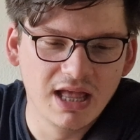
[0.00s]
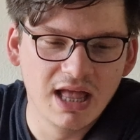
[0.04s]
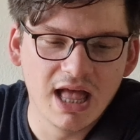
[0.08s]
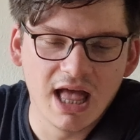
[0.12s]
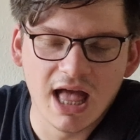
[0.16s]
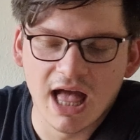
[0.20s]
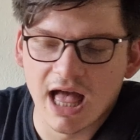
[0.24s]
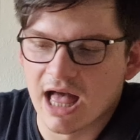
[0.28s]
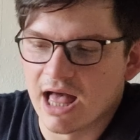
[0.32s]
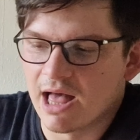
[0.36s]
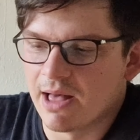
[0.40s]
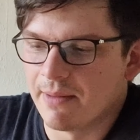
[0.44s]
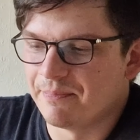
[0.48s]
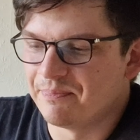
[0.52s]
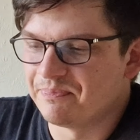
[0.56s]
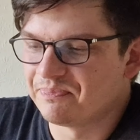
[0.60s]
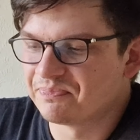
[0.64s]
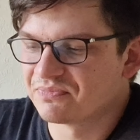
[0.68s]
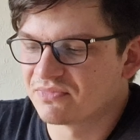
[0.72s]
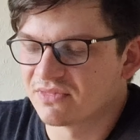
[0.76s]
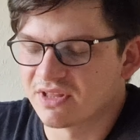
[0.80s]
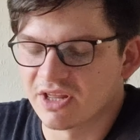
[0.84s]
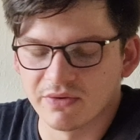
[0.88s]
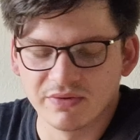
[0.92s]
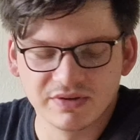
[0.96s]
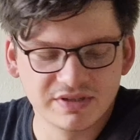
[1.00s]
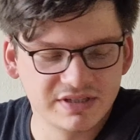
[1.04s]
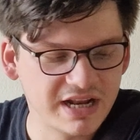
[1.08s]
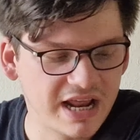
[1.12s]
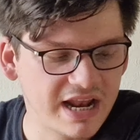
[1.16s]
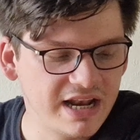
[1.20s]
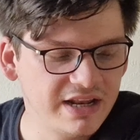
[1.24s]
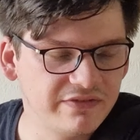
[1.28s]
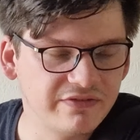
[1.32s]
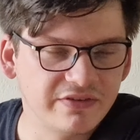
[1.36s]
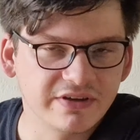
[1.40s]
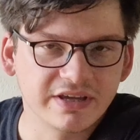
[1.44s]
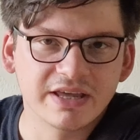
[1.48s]
There isn't
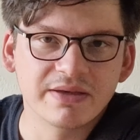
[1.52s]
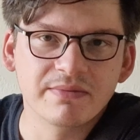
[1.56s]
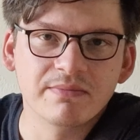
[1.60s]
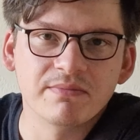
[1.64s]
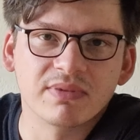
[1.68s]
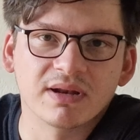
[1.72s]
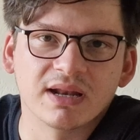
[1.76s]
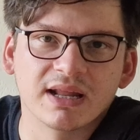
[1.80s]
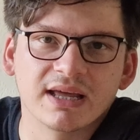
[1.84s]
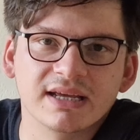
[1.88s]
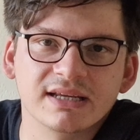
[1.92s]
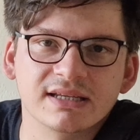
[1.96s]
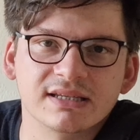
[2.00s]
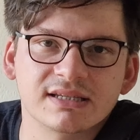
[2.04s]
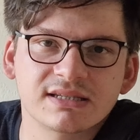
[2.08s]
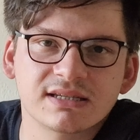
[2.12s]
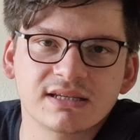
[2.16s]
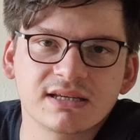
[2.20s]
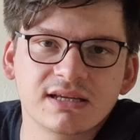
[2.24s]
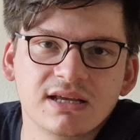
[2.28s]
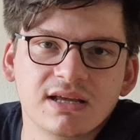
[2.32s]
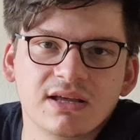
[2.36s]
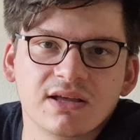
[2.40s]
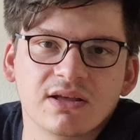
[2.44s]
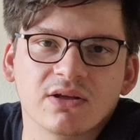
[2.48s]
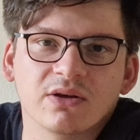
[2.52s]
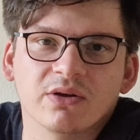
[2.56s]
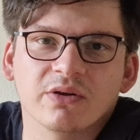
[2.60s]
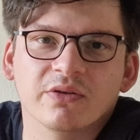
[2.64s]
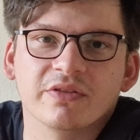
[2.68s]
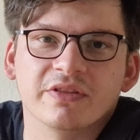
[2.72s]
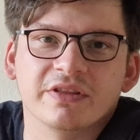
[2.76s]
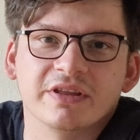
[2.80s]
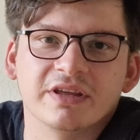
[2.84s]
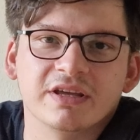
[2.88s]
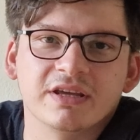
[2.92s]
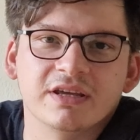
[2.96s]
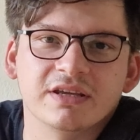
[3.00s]
anything in place on
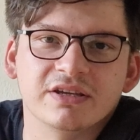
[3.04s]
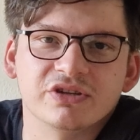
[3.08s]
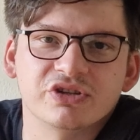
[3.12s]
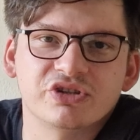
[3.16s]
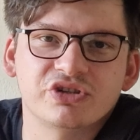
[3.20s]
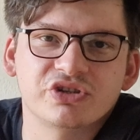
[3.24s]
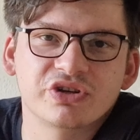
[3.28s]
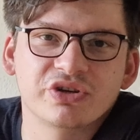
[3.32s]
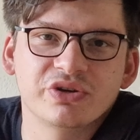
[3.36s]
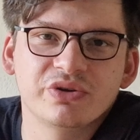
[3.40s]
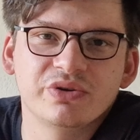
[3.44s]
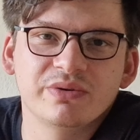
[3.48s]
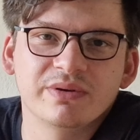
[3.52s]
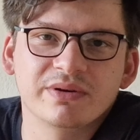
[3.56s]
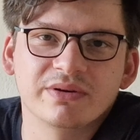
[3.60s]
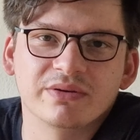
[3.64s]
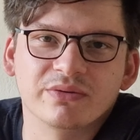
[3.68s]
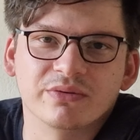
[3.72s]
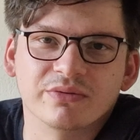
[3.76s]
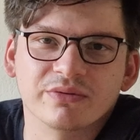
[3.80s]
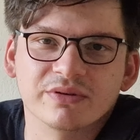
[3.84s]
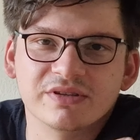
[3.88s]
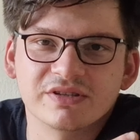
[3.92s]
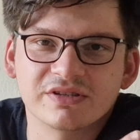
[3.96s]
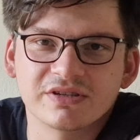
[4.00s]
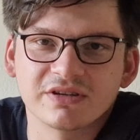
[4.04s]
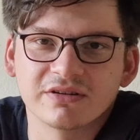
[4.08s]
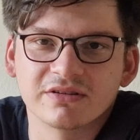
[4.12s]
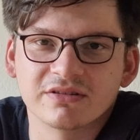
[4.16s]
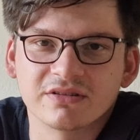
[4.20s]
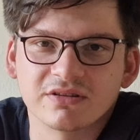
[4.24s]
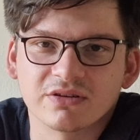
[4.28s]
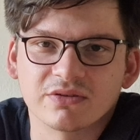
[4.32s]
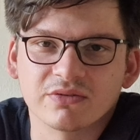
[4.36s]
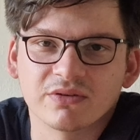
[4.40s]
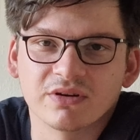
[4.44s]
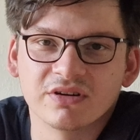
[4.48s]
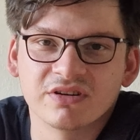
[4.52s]
the chute or inside the
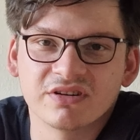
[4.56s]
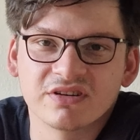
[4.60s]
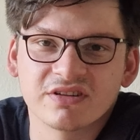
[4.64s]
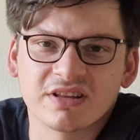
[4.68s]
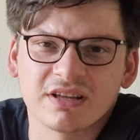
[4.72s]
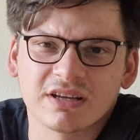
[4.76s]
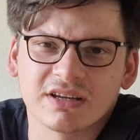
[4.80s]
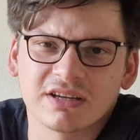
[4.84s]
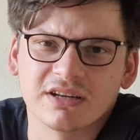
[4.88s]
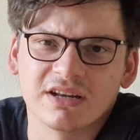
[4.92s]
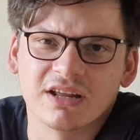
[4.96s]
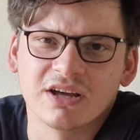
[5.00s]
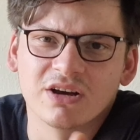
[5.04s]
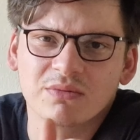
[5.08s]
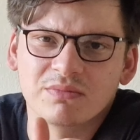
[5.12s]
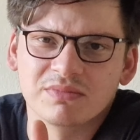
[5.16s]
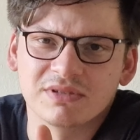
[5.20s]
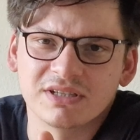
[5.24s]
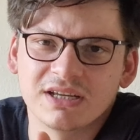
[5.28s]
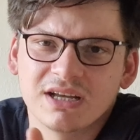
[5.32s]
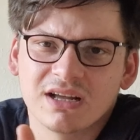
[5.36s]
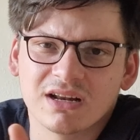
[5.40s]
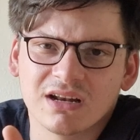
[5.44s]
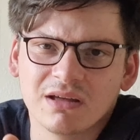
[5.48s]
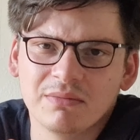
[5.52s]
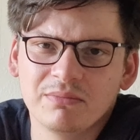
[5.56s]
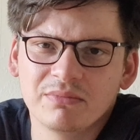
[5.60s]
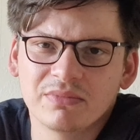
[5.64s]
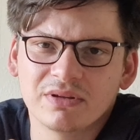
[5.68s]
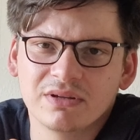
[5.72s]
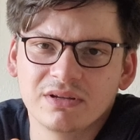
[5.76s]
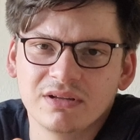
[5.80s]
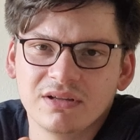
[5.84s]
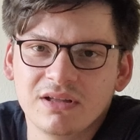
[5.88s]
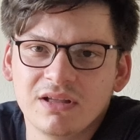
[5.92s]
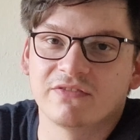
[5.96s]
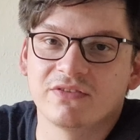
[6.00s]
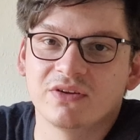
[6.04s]
grinder that can help declump.
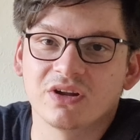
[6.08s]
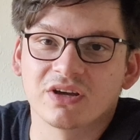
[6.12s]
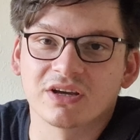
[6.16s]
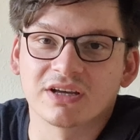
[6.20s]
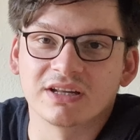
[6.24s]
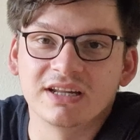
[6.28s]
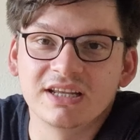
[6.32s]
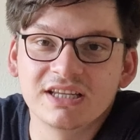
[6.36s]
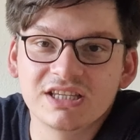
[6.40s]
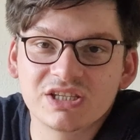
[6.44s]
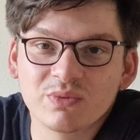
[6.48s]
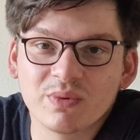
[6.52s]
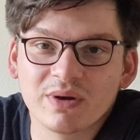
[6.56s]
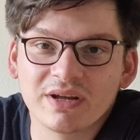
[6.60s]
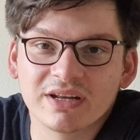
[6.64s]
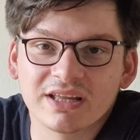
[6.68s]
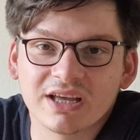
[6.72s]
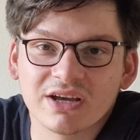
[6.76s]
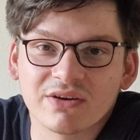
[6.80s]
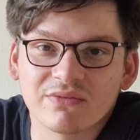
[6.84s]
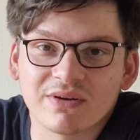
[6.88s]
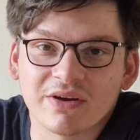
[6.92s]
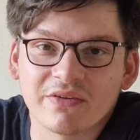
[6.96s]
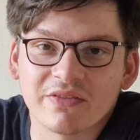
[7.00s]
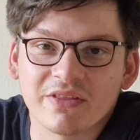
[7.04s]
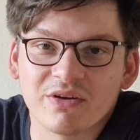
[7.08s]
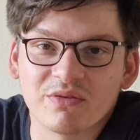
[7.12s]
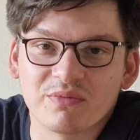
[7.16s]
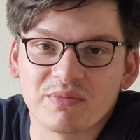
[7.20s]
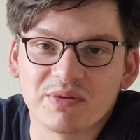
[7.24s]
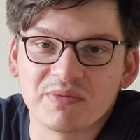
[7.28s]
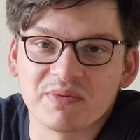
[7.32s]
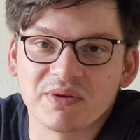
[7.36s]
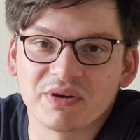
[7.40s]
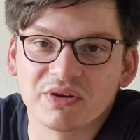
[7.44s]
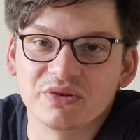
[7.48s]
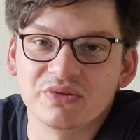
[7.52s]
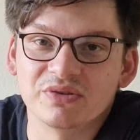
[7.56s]
I feel like an easy way to get around that would be
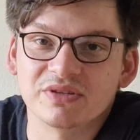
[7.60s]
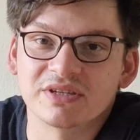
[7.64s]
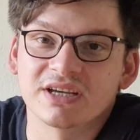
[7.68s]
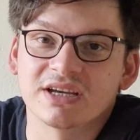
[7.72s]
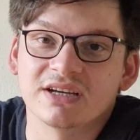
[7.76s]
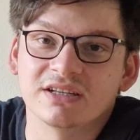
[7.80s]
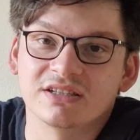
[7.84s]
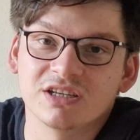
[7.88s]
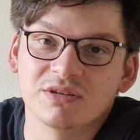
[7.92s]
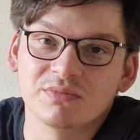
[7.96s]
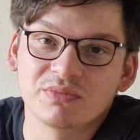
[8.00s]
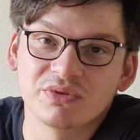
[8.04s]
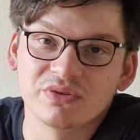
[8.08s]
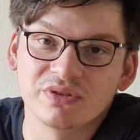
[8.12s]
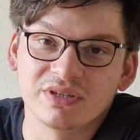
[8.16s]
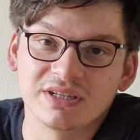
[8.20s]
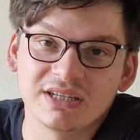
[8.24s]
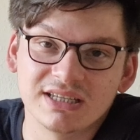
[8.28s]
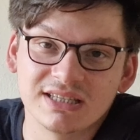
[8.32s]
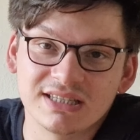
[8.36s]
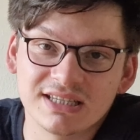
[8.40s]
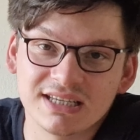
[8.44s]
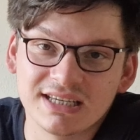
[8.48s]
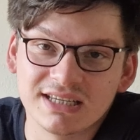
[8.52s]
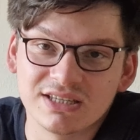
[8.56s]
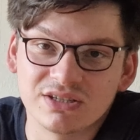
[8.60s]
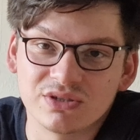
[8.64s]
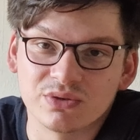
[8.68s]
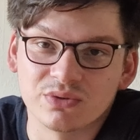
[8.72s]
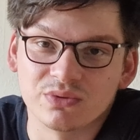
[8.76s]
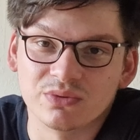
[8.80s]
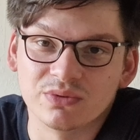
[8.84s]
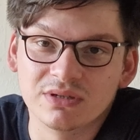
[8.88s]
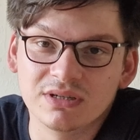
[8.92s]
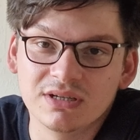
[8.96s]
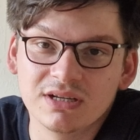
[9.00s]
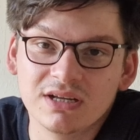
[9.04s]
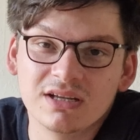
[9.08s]
by using a WDT tool.
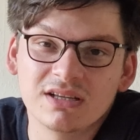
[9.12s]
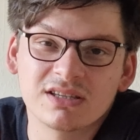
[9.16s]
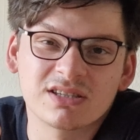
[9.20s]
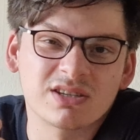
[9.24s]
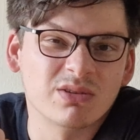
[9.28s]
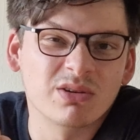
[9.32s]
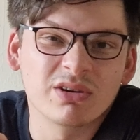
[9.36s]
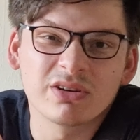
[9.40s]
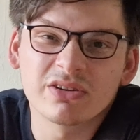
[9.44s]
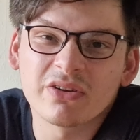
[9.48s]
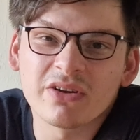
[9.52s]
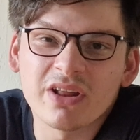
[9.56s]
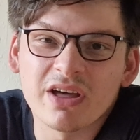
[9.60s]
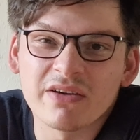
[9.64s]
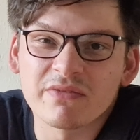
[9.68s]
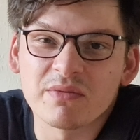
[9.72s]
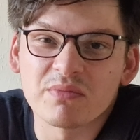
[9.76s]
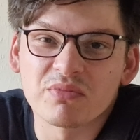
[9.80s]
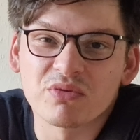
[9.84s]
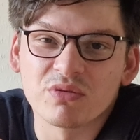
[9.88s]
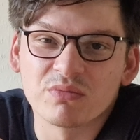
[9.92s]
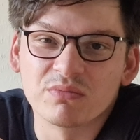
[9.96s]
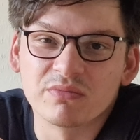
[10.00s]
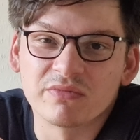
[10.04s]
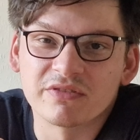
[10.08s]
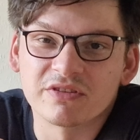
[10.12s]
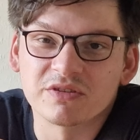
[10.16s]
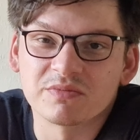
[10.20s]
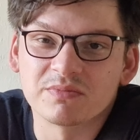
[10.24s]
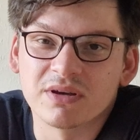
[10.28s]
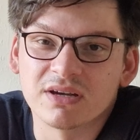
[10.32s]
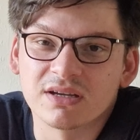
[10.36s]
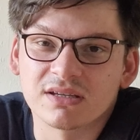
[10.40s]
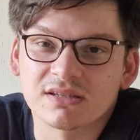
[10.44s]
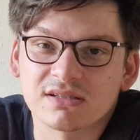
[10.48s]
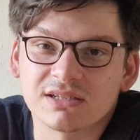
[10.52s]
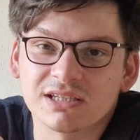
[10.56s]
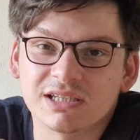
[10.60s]
So I don't have a problem with this
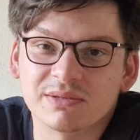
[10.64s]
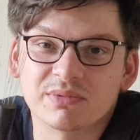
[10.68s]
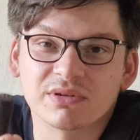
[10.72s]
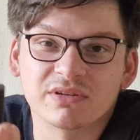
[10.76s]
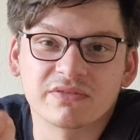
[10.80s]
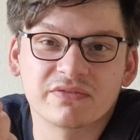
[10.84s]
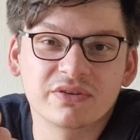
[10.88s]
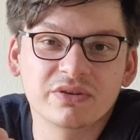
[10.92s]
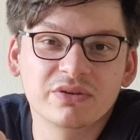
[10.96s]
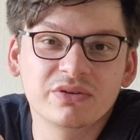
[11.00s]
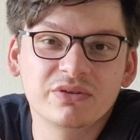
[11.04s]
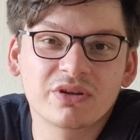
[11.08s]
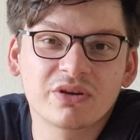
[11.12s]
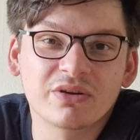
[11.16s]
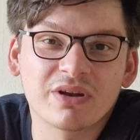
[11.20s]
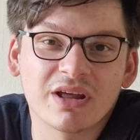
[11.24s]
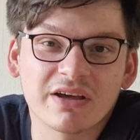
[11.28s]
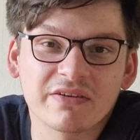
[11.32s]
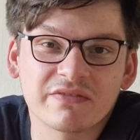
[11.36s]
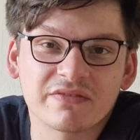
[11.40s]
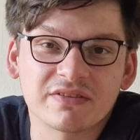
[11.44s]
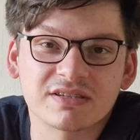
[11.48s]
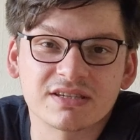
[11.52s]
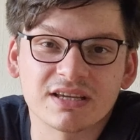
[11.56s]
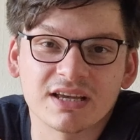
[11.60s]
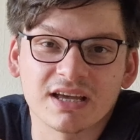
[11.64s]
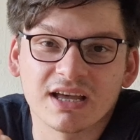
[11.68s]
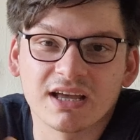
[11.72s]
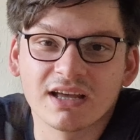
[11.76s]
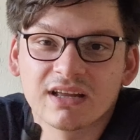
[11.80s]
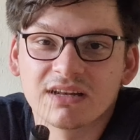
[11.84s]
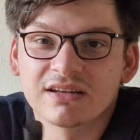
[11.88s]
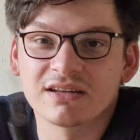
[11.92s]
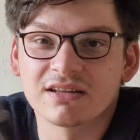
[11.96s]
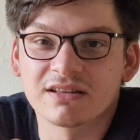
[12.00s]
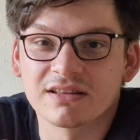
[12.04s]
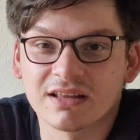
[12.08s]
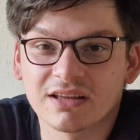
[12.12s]
personally, but if you don't have this at
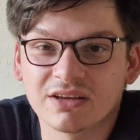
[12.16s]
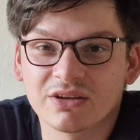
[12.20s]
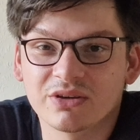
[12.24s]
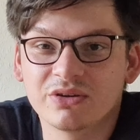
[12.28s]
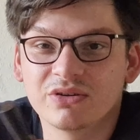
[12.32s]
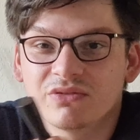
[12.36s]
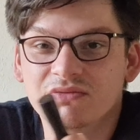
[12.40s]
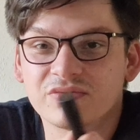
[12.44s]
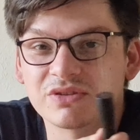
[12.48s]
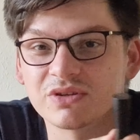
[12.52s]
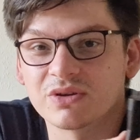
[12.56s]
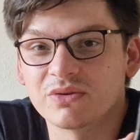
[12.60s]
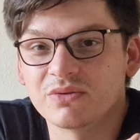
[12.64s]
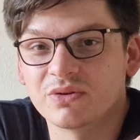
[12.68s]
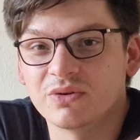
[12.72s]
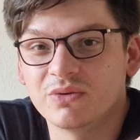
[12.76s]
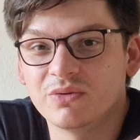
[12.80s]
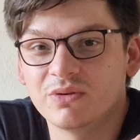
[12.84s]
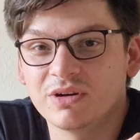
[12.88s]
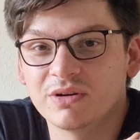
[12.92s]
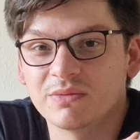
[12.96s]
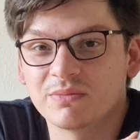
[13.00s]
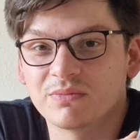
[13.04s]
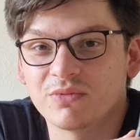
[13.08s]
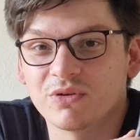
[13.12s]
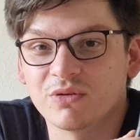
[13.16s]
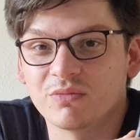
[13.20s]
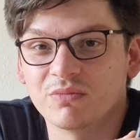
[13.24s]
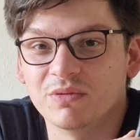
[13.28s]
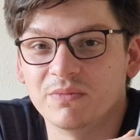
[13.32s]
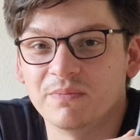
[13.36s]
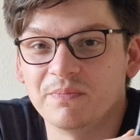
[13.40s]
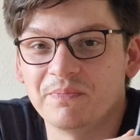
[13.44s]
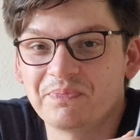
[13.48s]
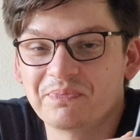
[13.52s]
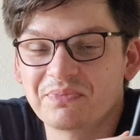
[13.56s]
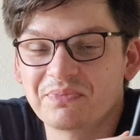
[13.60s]
hand, that could result in quite a problem.